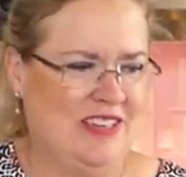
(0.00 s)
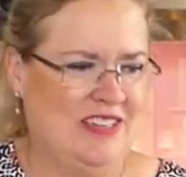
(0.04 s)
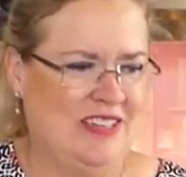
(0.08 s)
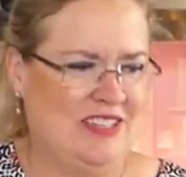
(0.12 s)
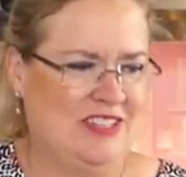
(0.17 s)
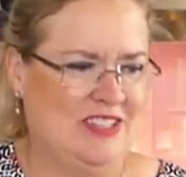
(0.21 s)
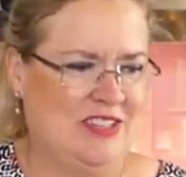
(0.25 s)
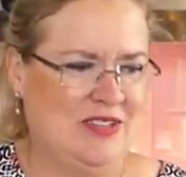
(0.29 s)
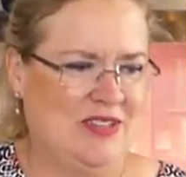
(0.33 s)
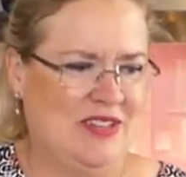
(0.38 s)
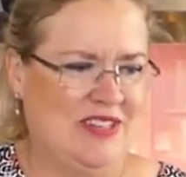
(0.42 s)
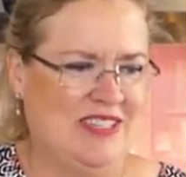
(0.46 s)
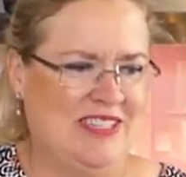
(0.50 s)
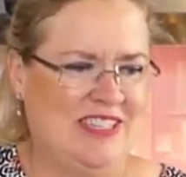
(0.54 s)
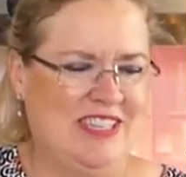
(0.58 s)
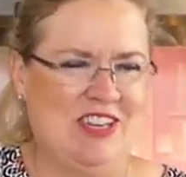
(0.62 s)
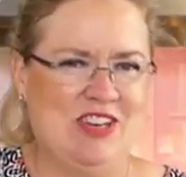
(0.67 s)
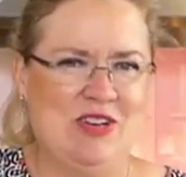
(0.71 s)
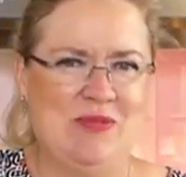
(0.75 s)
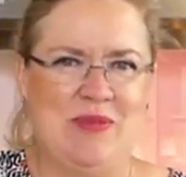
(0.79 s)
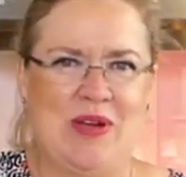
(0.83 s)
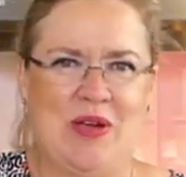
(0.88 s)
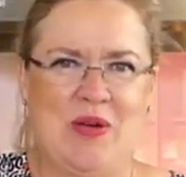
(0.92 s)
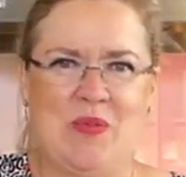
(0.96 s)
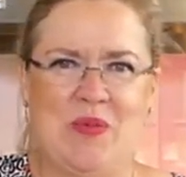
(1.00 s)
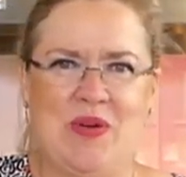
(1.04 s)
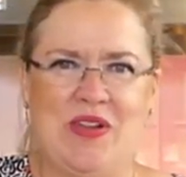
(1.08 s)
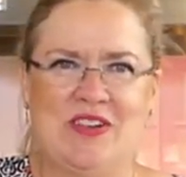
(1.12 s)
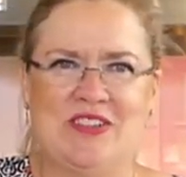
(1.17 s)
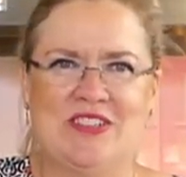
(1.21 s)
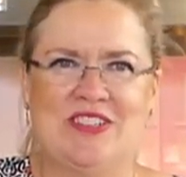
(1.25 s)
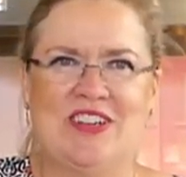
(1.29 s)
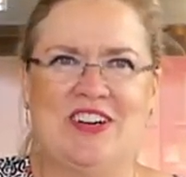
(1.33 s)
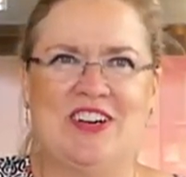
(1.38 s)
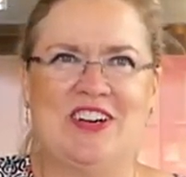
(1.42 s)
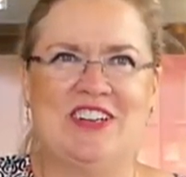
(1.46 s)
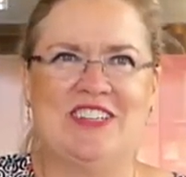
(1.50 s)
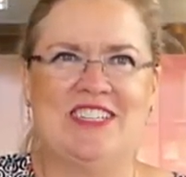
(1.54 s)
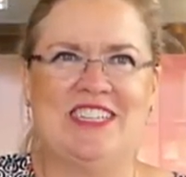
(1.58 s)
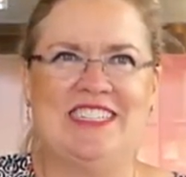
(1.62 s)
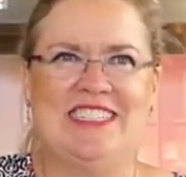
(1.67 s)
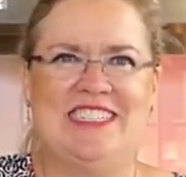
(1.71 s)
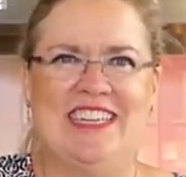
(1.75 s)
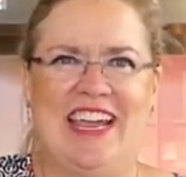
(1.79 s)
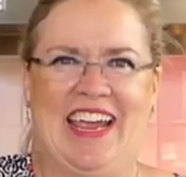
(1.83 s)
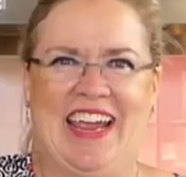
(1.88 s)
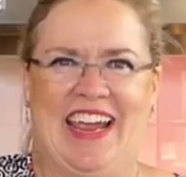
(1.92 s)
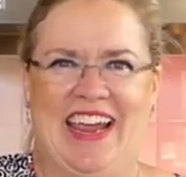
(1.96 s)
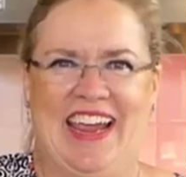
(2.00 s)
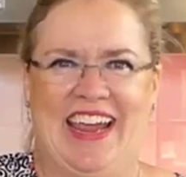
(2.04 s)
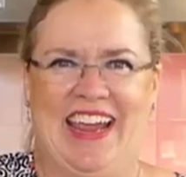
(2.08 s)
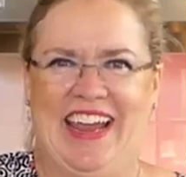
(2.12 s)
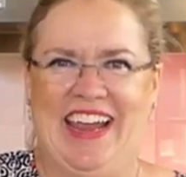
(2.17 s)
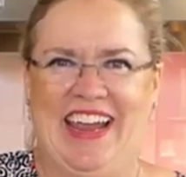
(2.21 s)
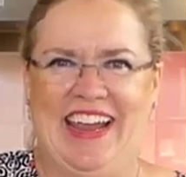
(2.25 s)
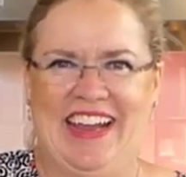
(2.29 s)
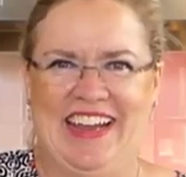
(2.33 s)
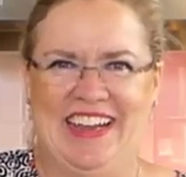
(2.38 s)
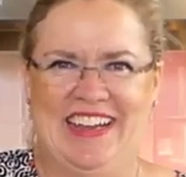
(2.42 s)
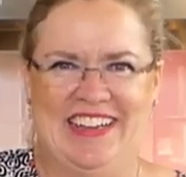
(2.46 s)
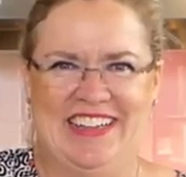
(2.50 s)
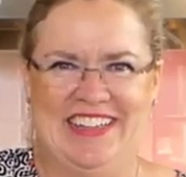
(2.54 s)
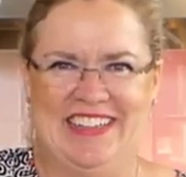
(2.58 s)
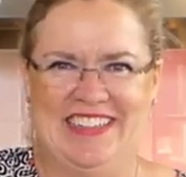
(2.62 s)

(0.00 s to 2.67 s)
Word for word: So let's see who my winners are today